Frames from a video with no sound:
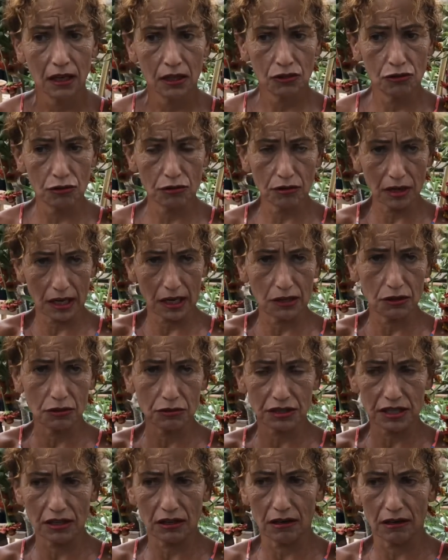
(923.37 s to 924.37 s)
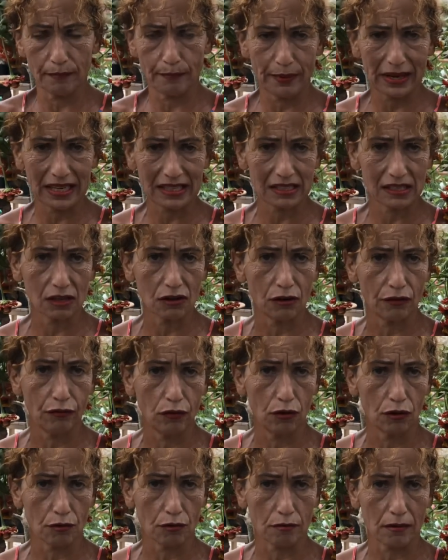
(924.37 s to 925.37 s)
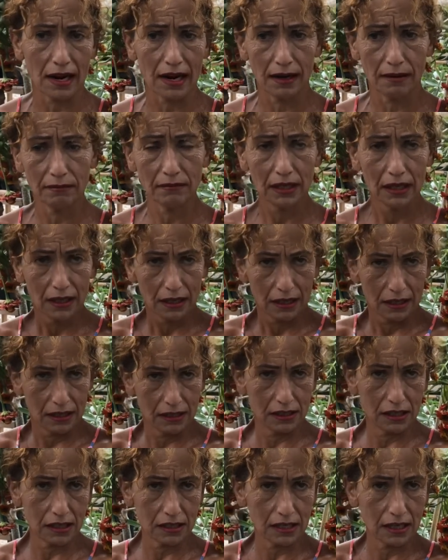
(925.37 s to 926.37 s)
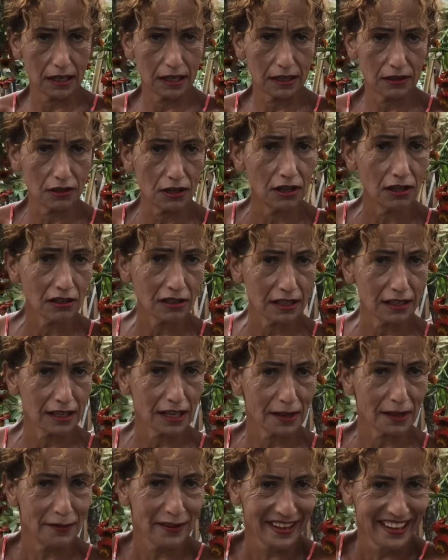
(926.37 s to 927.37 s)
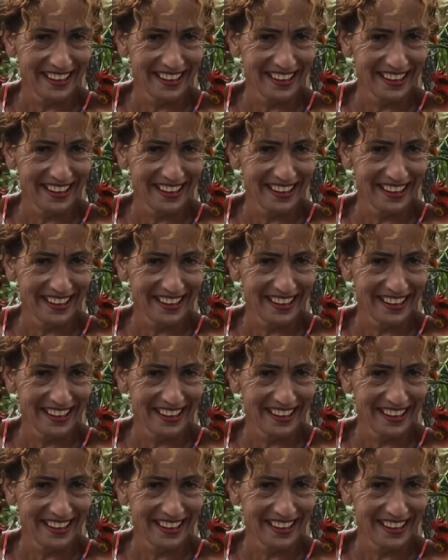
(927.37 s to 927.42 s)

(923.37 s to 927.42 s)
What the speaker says: you get yourself a paxico full of rum and just get drunk and keep.